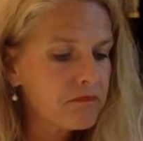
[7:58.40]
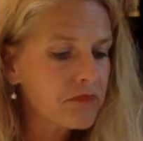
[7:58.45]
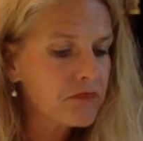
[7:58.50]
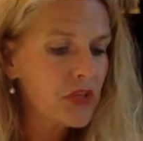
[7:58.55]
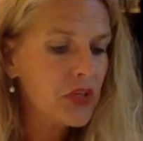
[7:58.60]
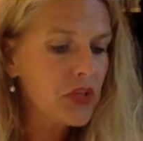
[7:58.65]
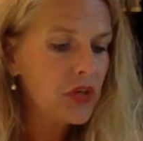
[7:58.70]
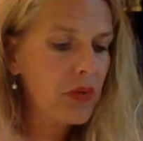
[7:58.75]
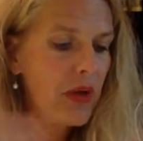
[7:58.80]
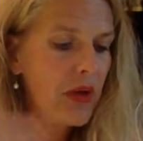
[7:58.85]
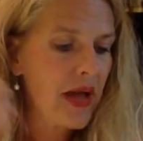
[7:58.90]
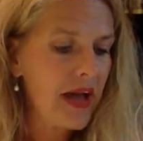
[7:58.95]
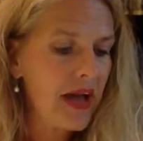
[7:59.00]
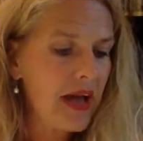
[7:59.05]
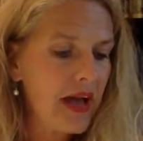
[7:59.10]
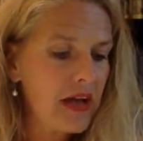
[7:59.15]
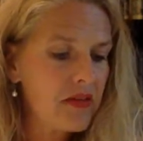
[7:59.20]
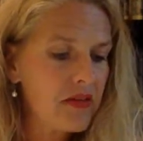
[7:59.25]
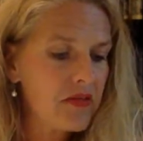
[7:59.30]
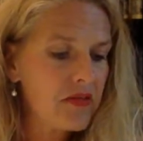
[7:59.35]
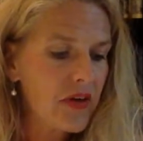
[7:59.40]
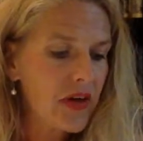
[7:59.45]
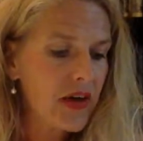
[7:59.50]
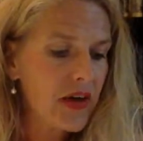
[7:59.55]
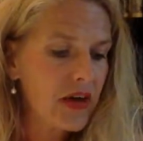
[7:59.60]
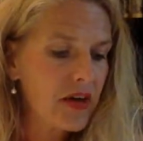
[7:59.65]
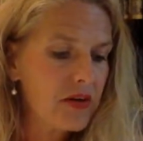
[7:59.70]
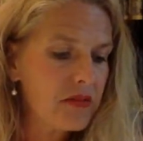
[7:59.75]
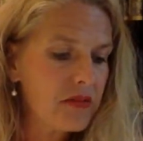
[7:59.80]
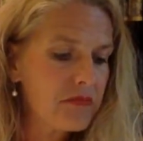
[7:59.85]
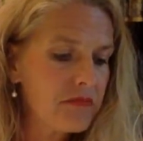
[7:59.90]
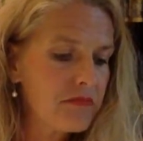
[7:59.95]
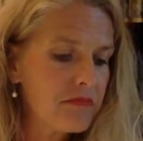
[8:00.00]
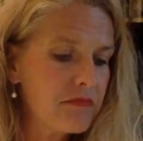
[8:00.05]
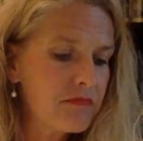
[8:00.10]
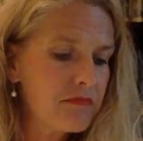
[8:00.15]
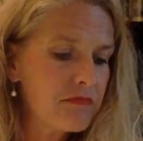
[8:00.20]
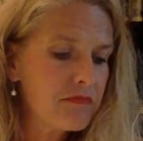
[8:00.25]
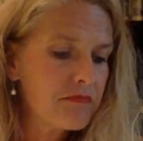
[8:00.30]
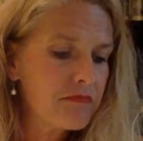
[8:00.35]
you have,
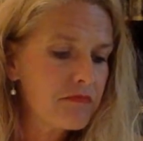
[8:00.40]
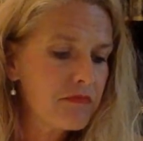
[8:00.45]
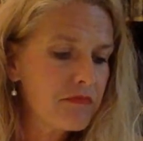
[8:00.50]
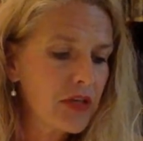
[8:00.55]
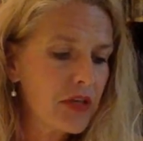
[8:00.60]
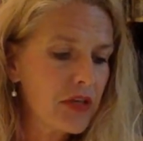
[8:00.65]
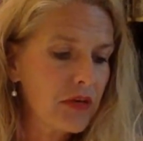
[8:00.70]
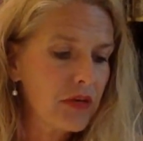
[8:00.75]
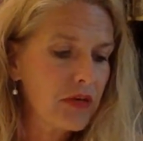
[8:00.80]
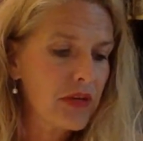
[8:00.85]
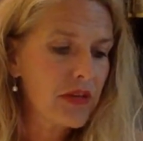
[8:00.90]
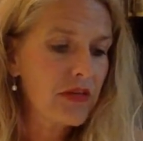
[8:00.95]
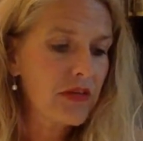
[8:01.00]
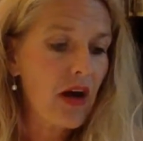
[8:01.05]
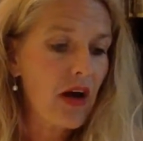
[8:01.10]
you know, the